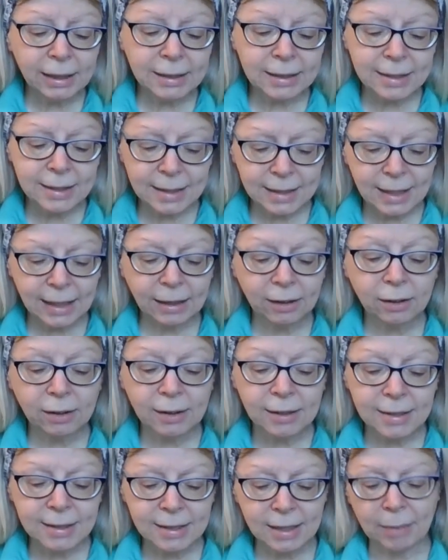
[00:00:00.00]
distinct
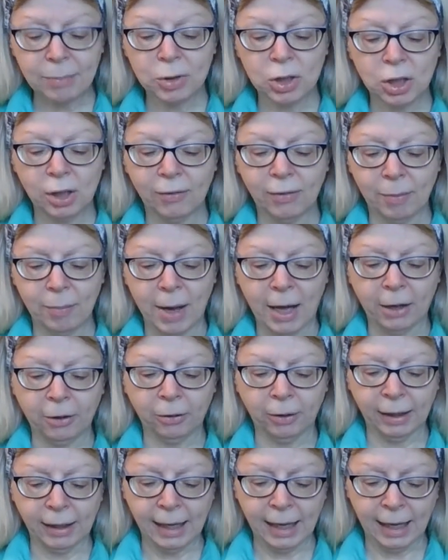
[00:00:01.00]
conception of the matter
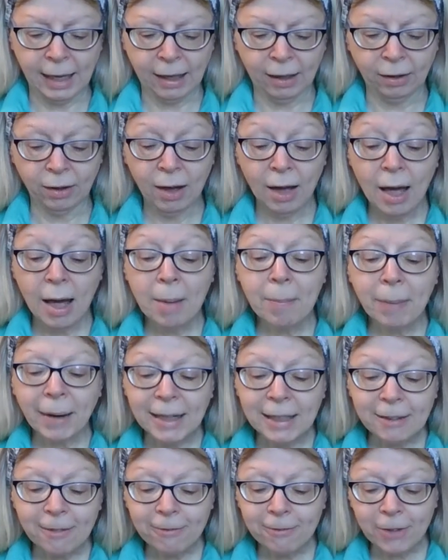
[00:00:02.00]
in hand by
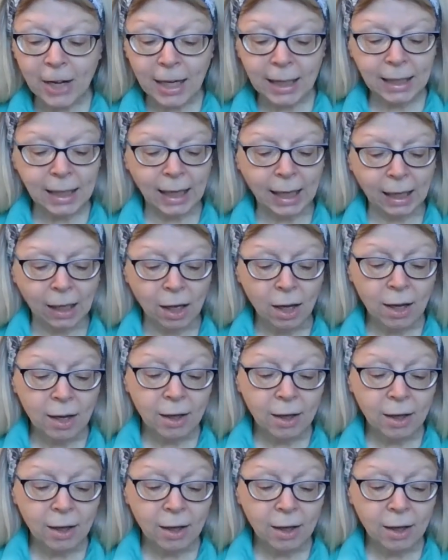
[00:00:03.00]
defining